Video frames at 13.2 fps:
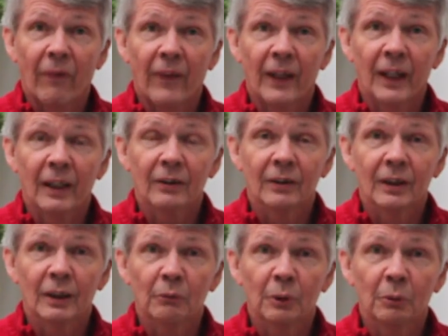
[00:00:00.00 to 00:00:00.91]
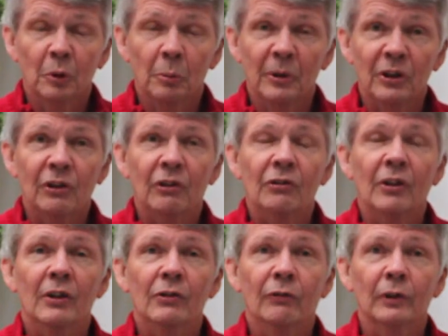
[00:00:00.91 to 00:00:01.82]
that we will be
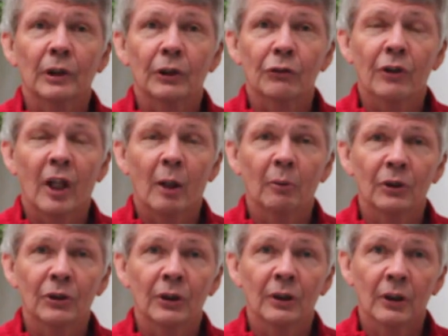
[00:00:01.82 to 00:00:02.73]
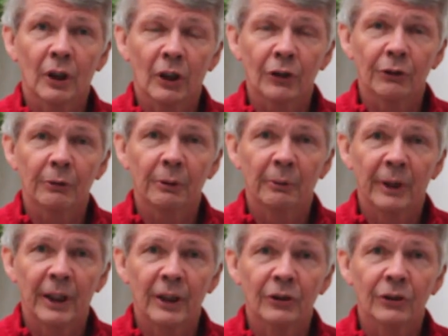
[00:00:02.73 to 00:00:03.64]
successful in establishing an archery
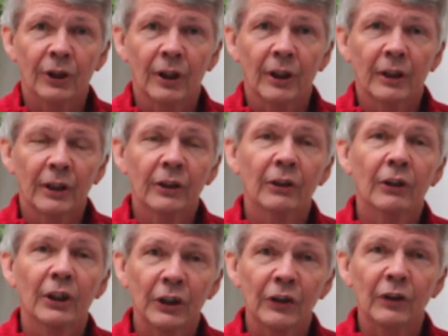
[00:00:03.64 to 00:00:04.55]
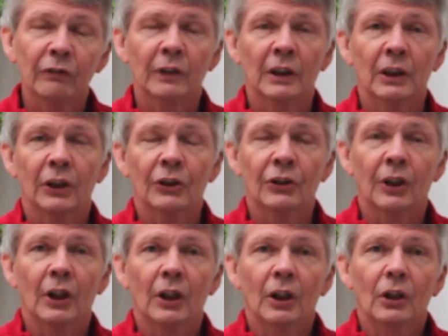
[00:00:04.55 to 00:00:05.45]
range here in the village,
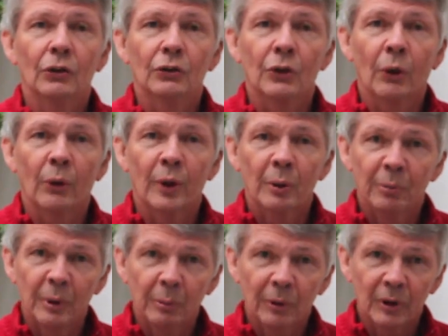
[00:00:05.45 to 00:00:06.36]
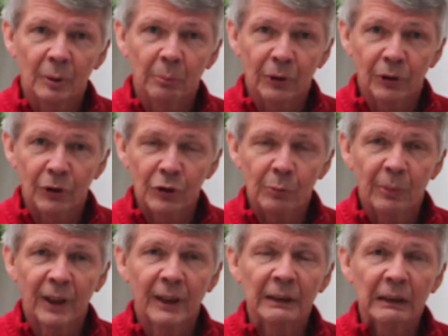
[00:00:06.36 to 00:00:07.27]
so that people can
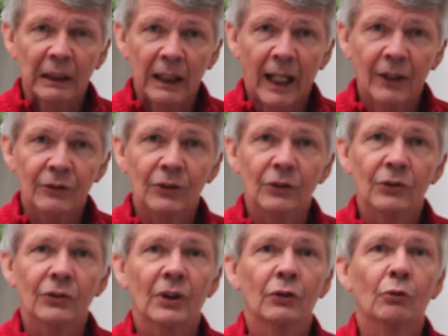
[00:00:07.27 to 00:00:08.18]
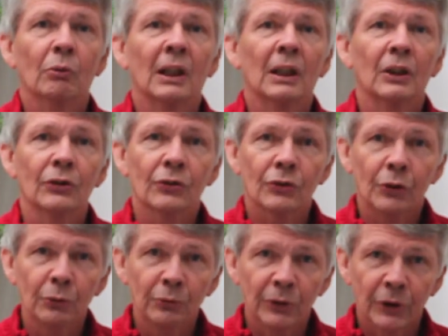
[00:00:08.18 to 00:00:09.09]
participate in classes as well as
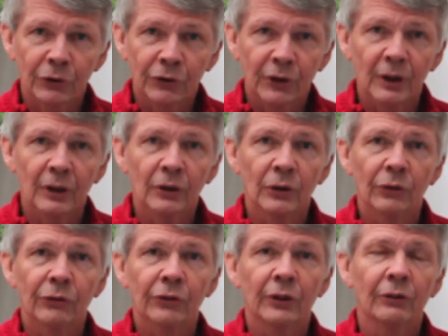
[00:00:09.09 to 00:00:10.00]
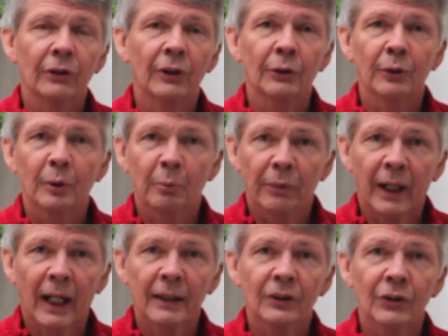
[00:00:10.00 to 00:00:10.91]
tune their skills, continue to
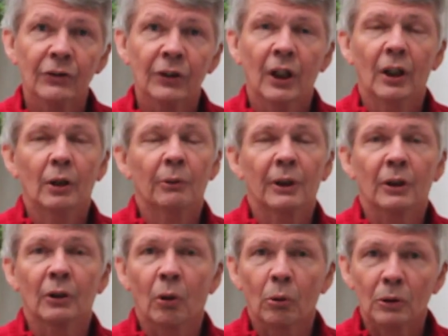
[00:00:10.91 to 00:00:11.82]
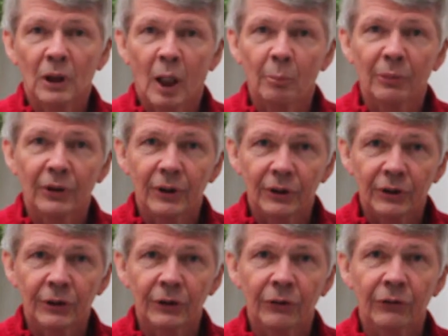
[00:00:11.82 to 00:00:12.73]
practice. We can hold
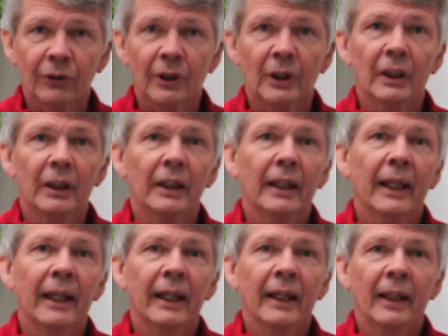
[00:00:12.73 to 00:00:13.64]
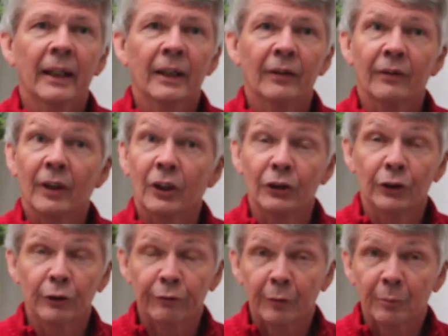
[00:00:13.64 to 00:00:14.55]
competitions, and a
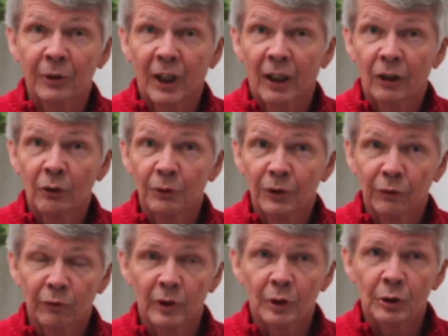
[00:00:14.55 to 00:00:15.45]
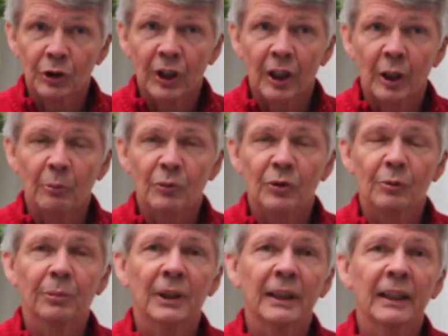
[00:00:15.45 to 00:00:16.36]
year from now, when the village
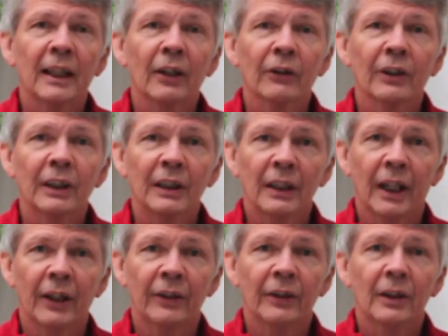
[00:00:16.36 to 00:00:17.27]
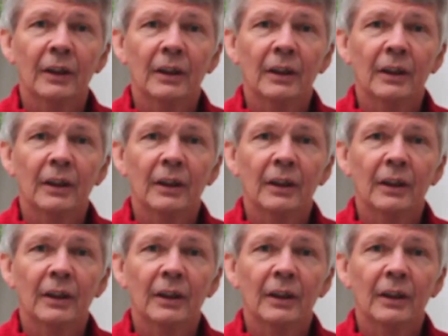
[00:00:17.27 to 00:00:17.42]
games play out again,